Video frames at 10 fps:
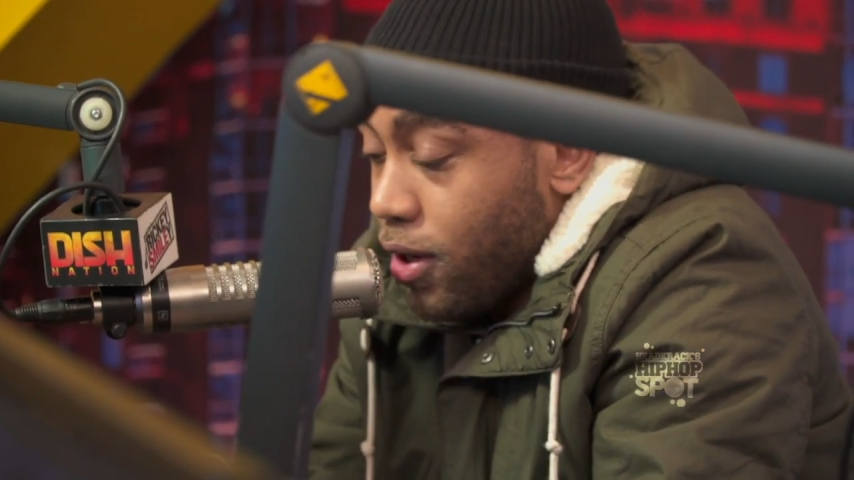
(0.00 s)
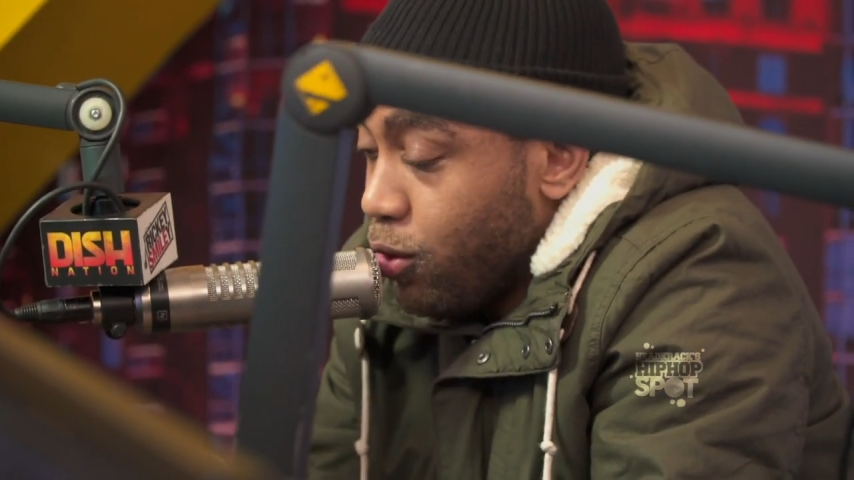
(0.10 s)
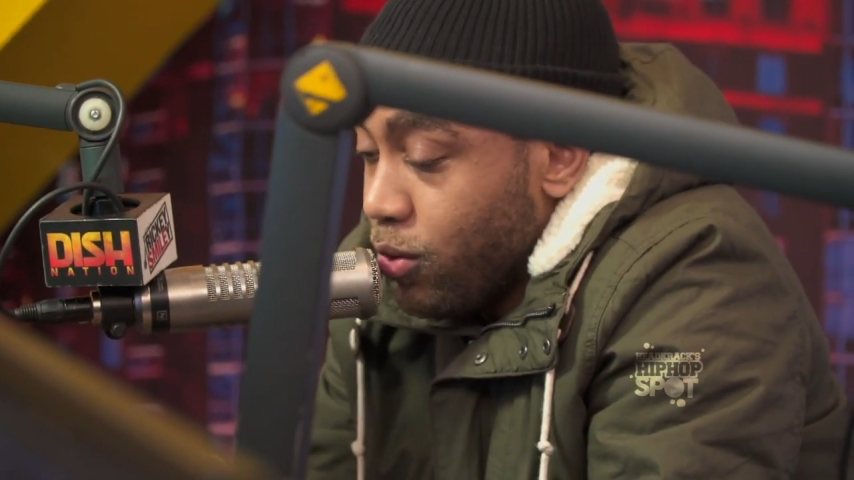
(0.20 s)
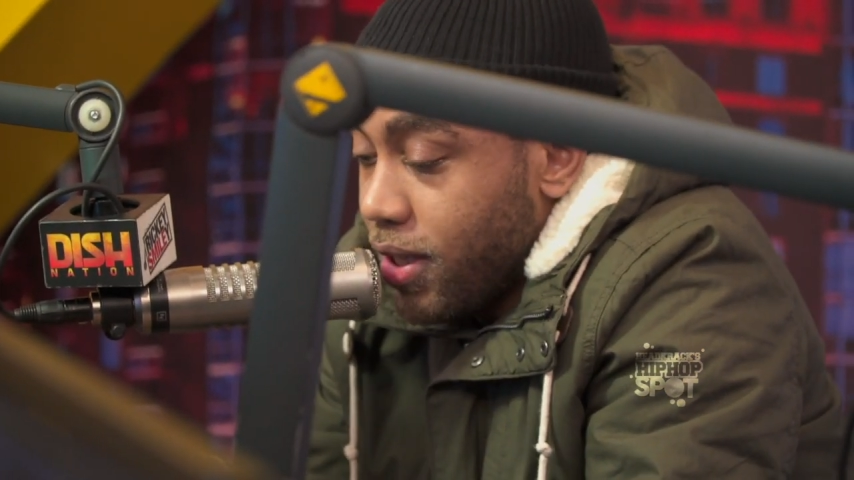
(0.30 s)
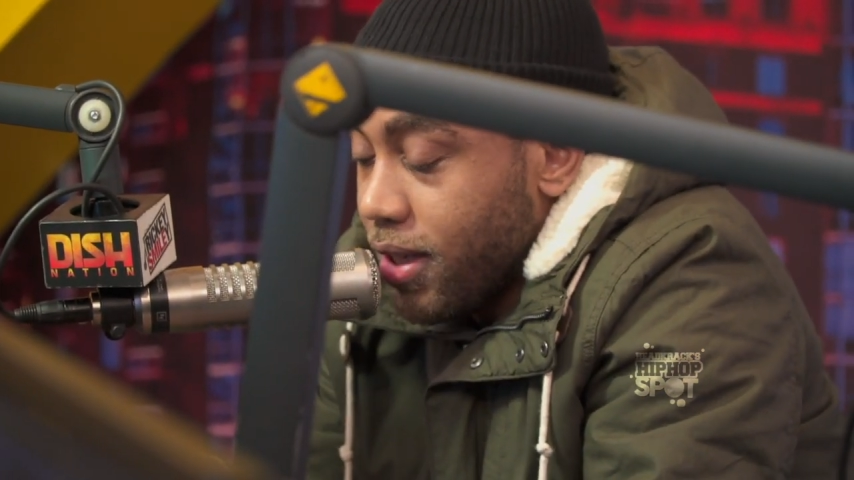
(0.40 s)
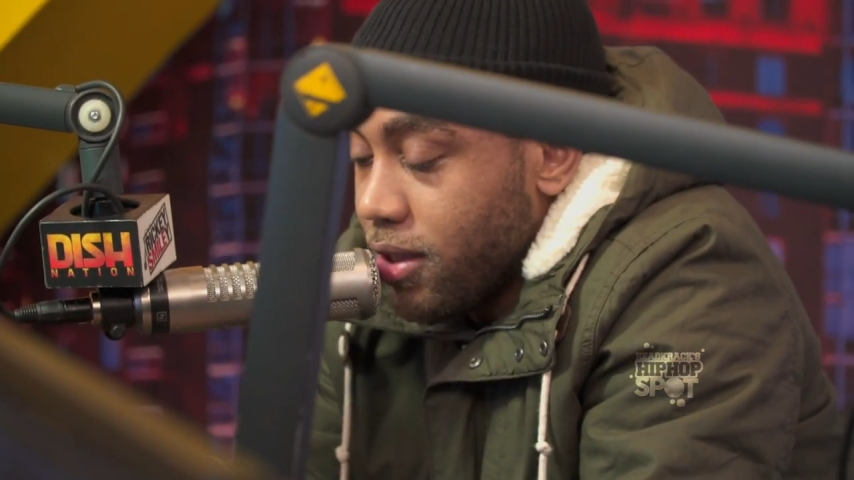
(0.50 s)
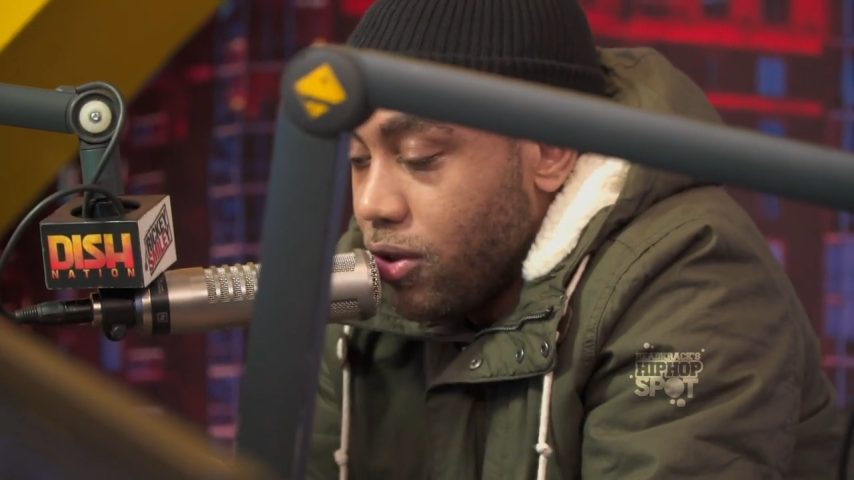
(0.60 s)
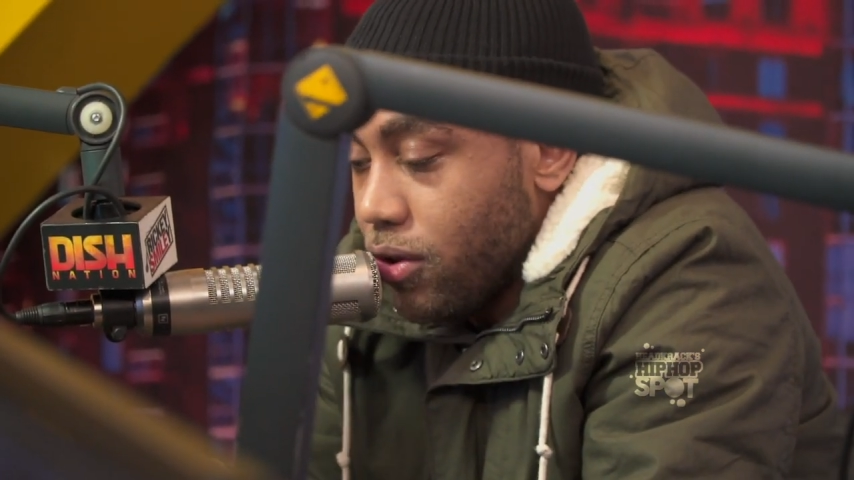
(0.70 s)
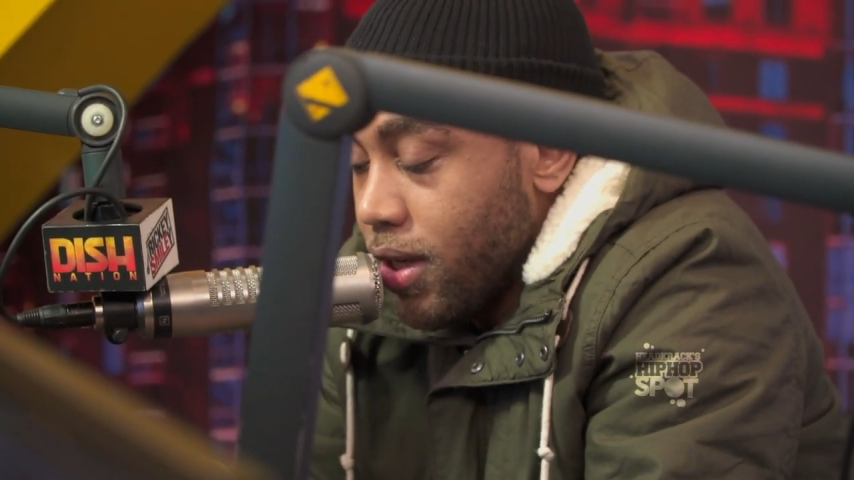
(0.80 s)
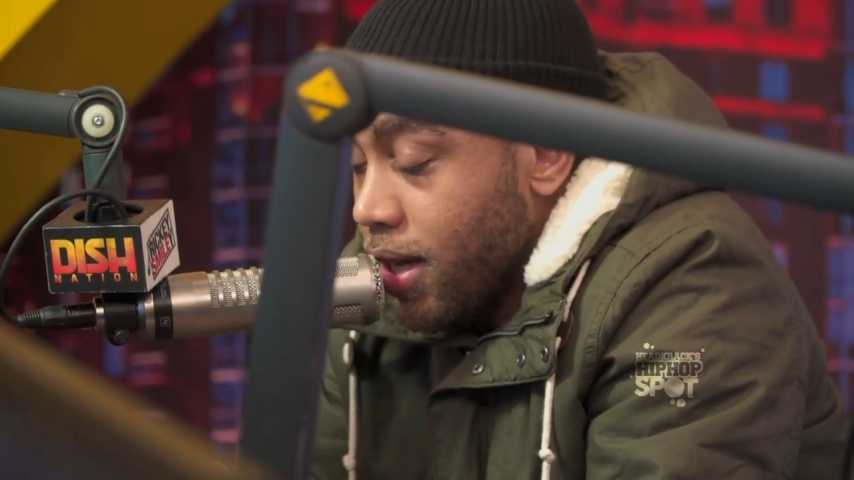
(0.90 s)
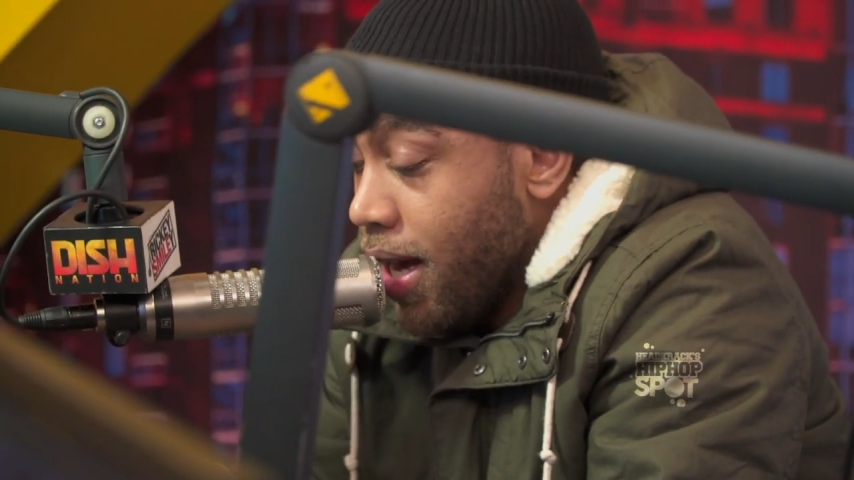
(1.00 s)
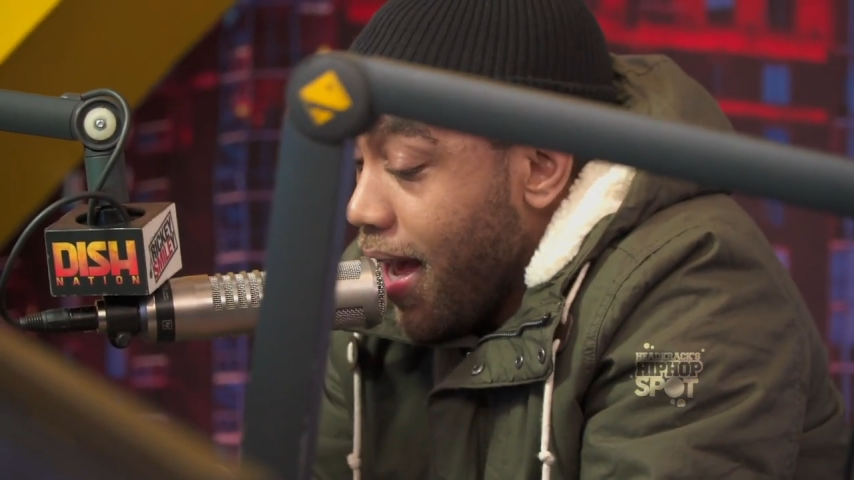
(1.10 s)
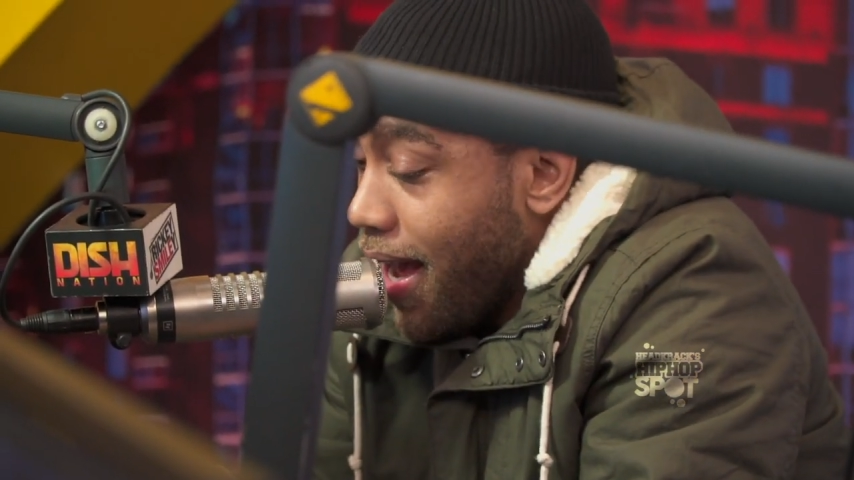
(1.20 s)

glued to the street.